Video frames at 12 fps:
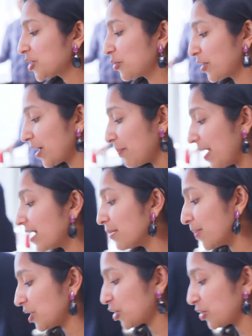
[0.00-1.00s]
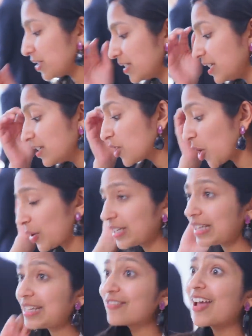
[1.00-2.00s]
So we're gonna make a mustard seed,
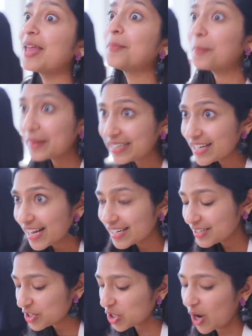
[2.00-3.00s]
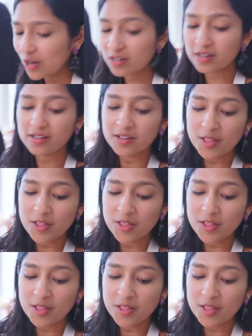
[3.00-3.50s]
curry leaf, and peanut chonk,